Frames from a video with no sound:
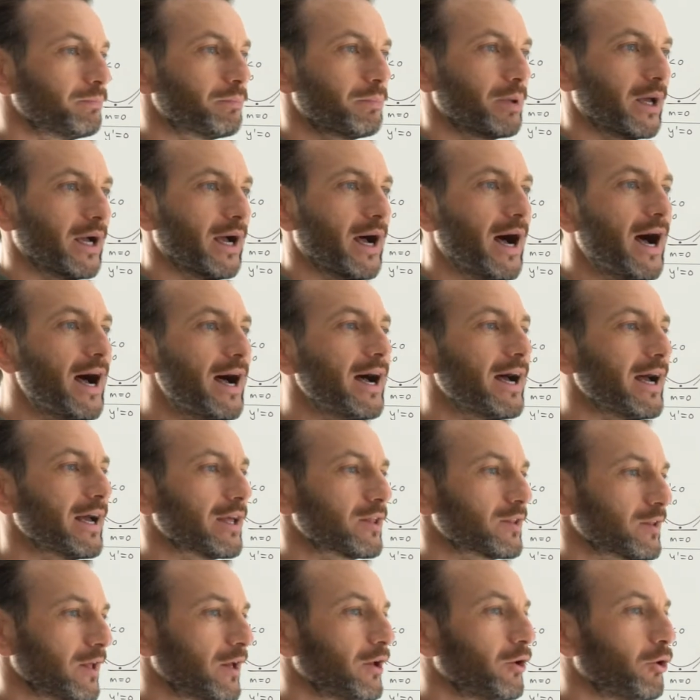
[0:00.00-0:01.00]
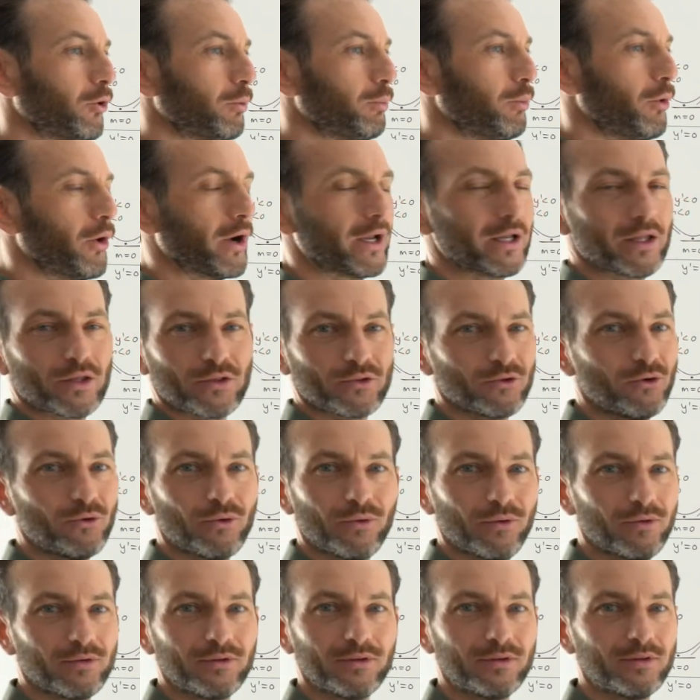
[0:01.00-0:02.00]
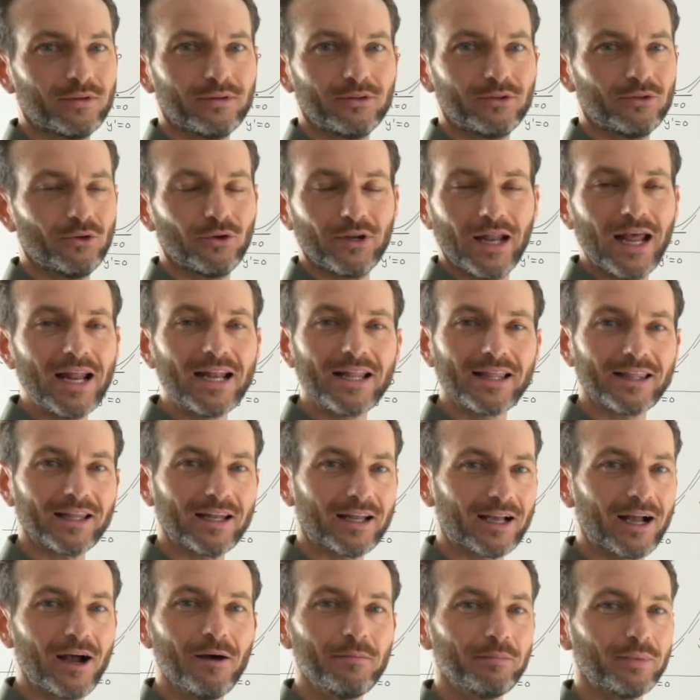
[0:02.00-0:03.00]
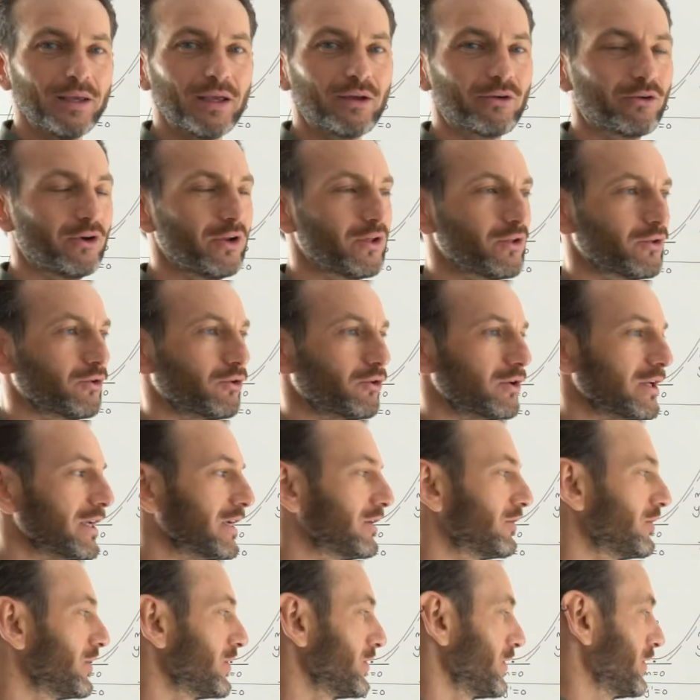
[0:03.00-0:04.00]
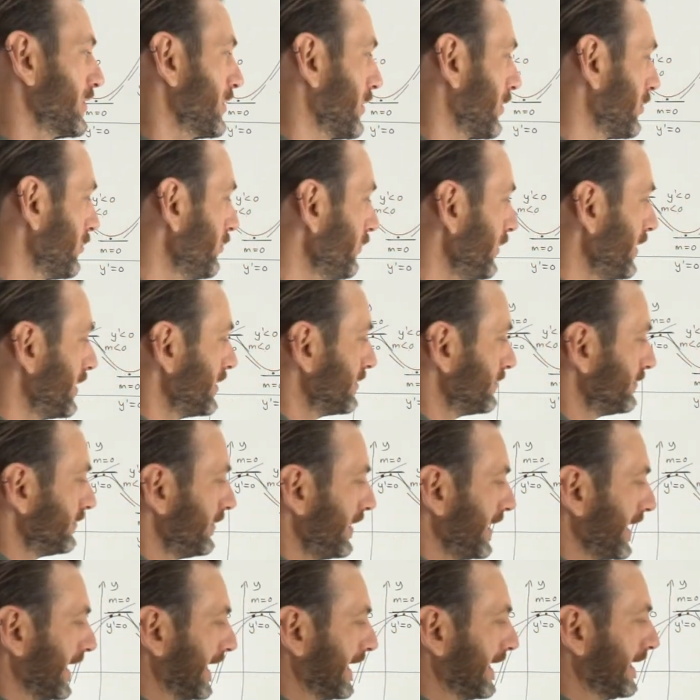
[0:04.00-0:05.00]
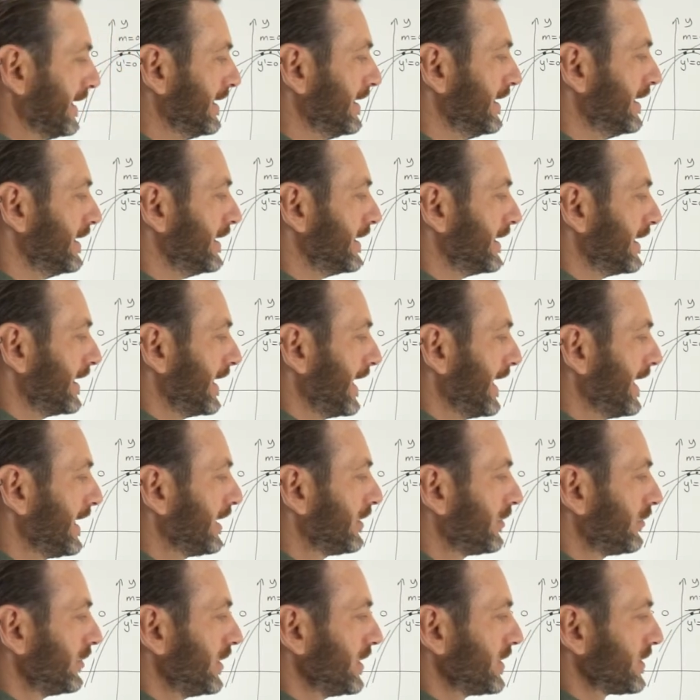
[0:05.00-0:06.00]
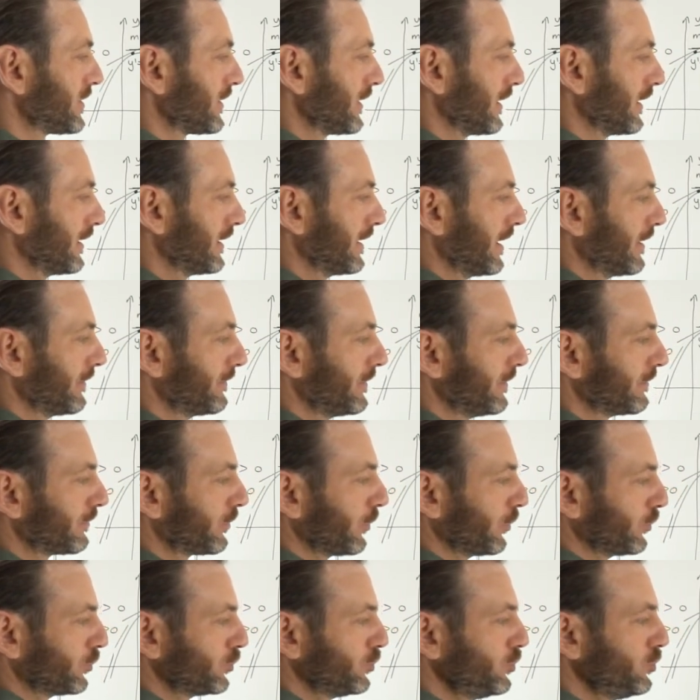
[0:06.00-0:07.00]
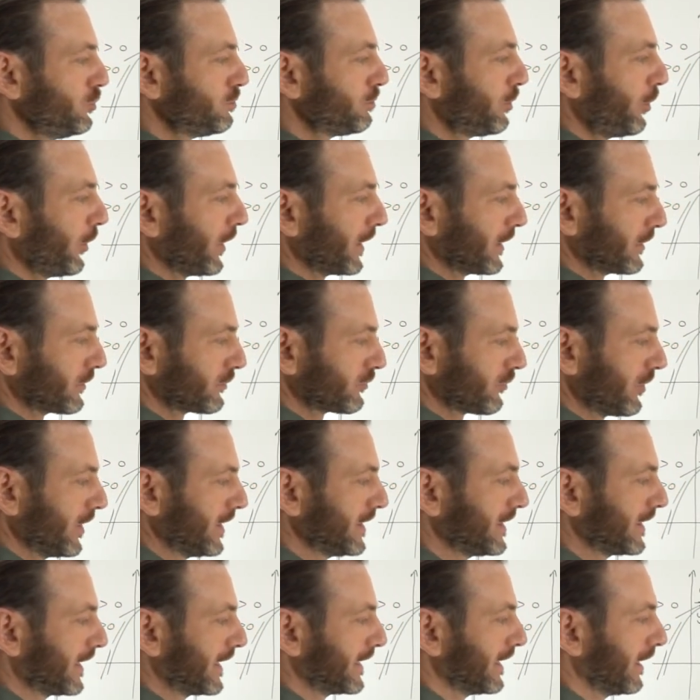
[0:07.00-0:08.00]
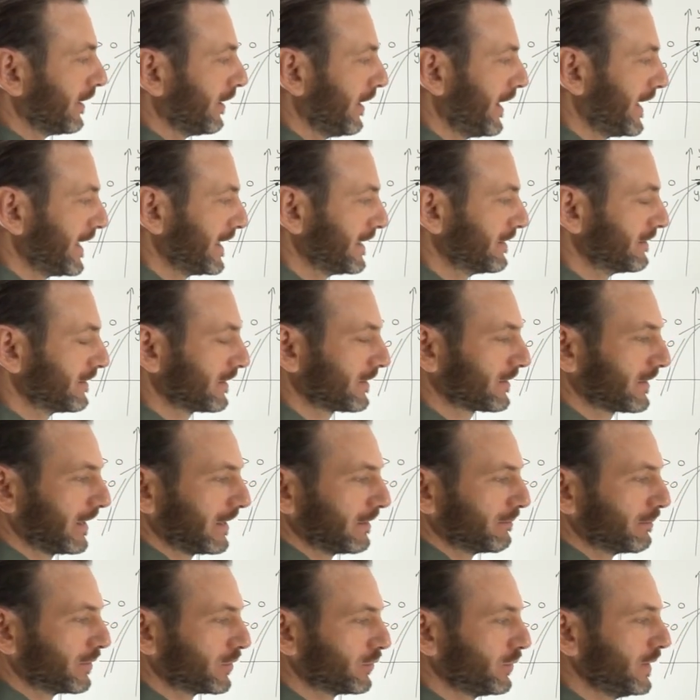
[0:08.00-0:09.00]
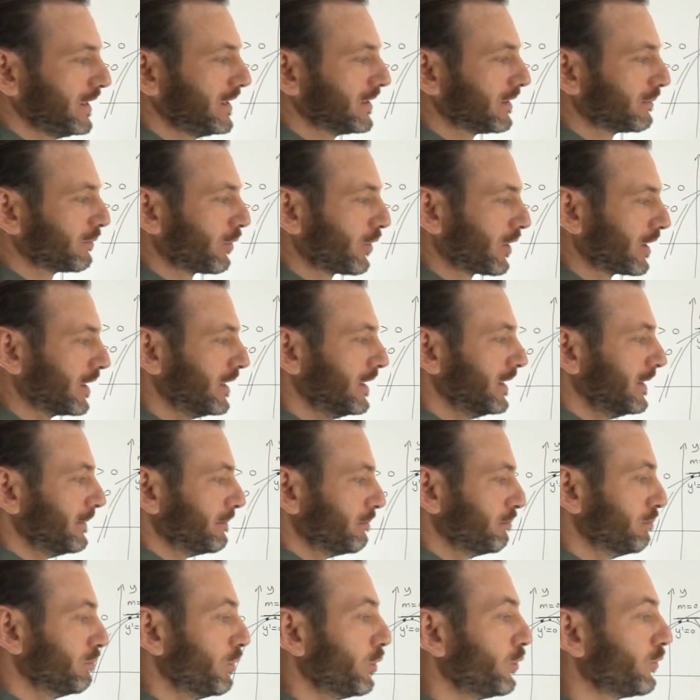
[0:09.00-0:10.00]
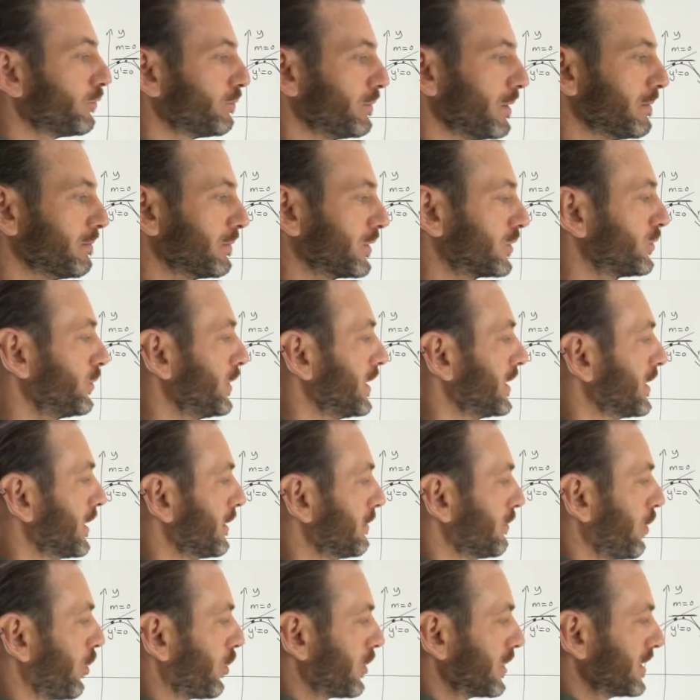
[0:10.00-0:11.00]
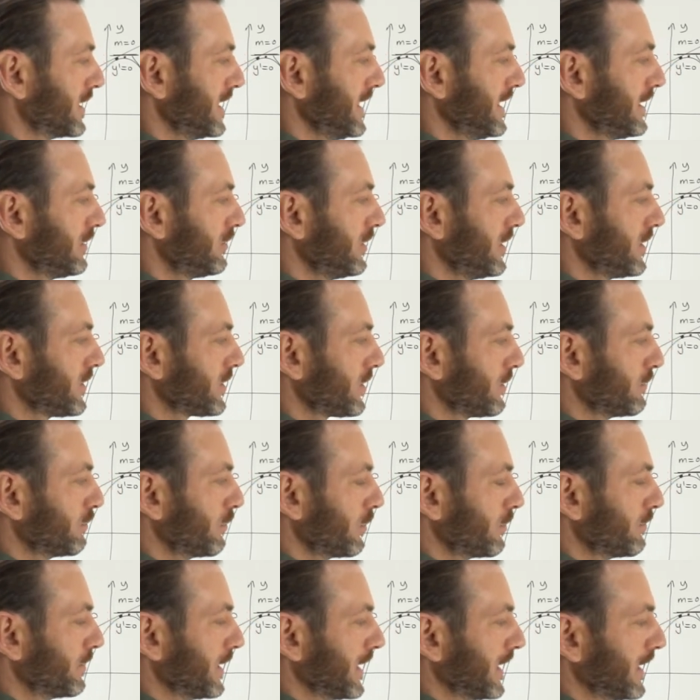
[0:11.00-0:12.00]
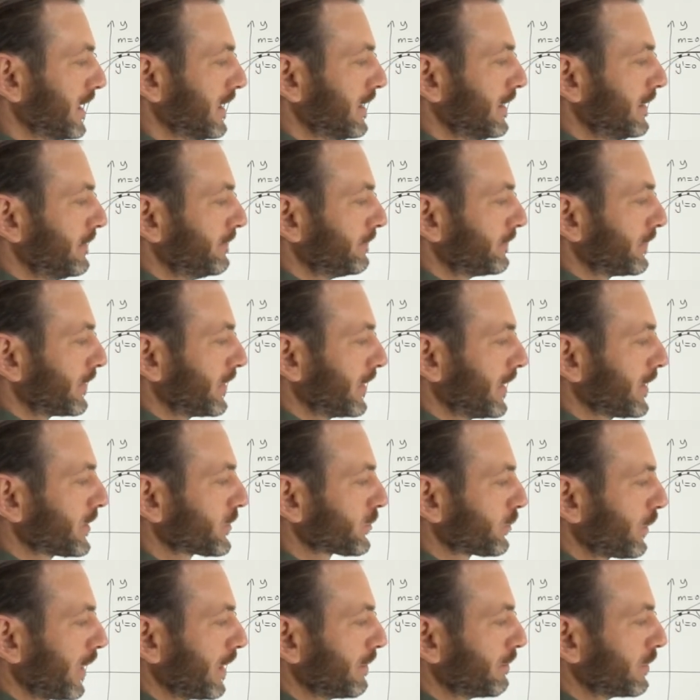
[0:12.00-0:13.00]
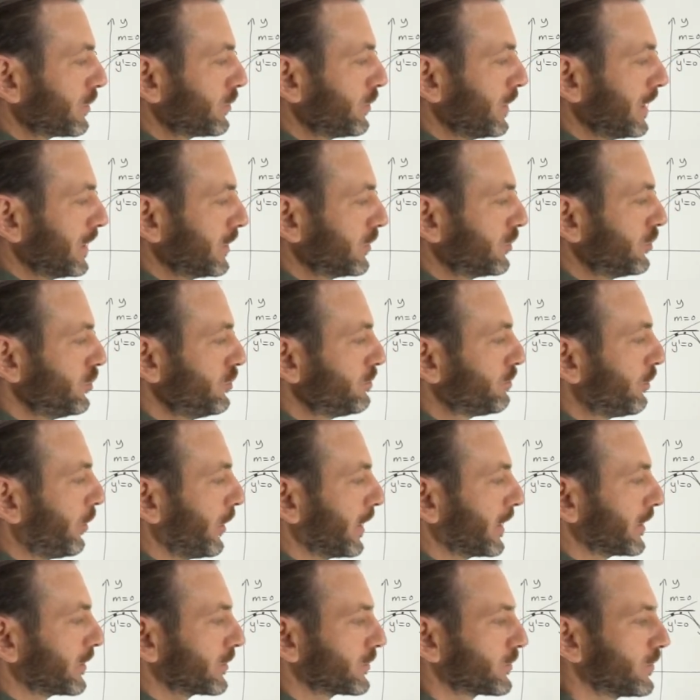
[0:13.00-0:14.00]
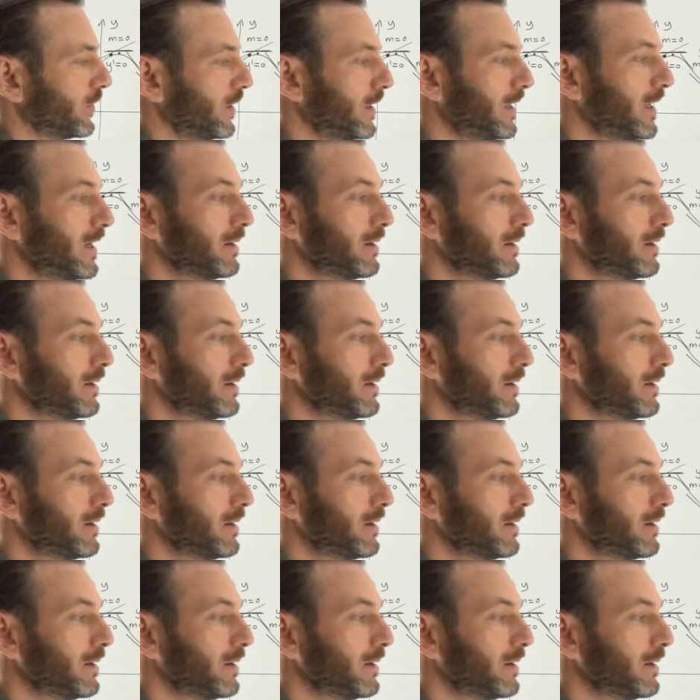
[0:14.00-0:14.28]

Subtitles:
But at a single point, it's not doing anything. It can't be increasing or decreasing. You can only define increasing if you've got two points, right? And a line kind of between them, or movement between them, or decreasing would be this way between two points.